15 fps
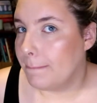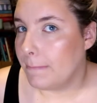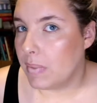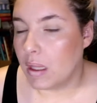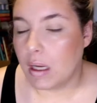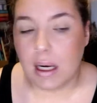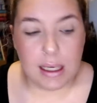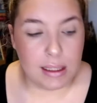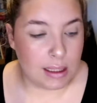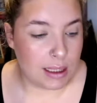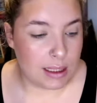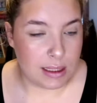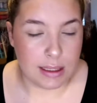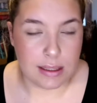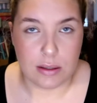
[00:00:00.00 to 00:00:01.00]
The
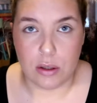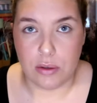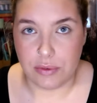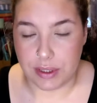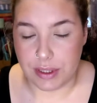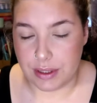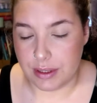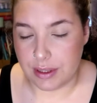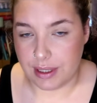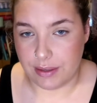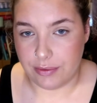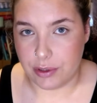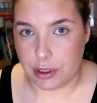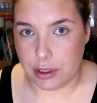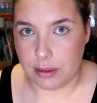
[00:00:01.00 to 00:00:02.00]
highlighter is Ofra
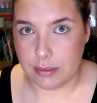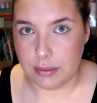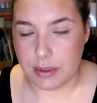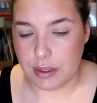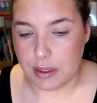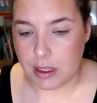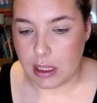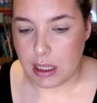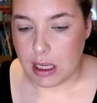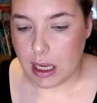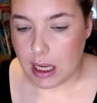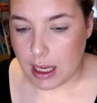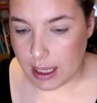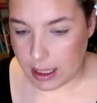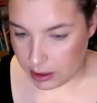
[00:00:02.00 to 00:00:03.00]
Steph Tom's.
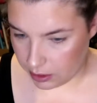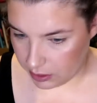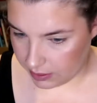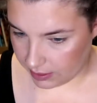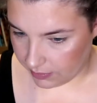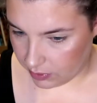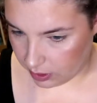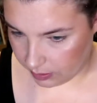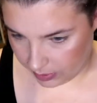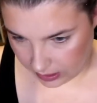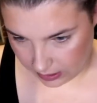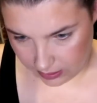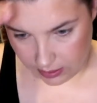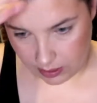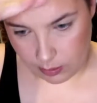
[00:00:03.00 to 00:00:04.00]
I know Steph Tom's
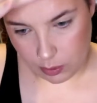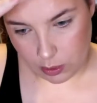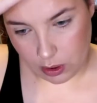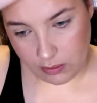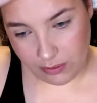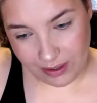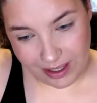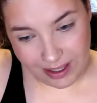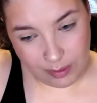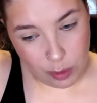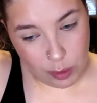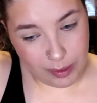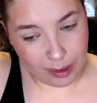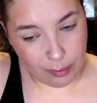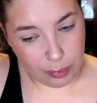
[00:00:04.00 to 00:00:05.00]
doesn't support Ofra
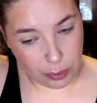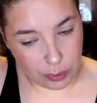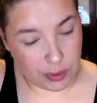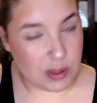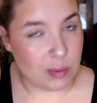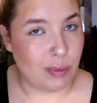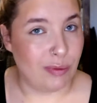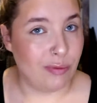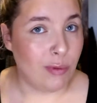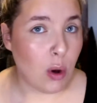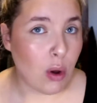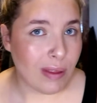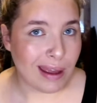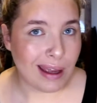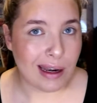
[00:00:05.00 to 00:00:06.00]
anymore, but I bought this
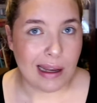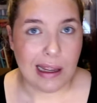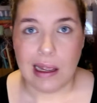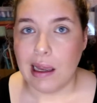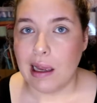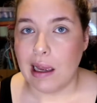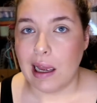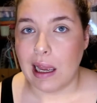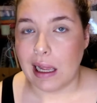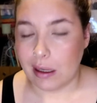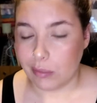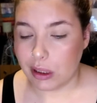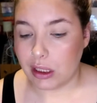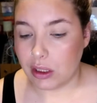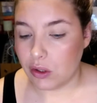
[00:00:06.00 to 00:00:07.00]
before that, and
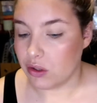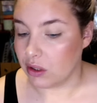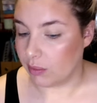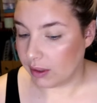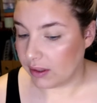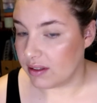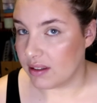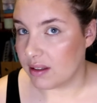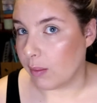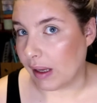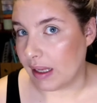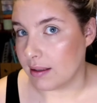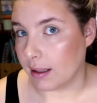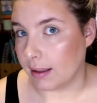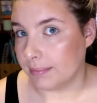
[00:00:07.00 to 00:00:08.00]
I'm going to use it because it's
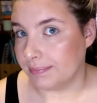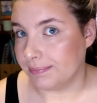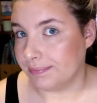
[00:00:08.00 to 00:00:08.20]
amazing.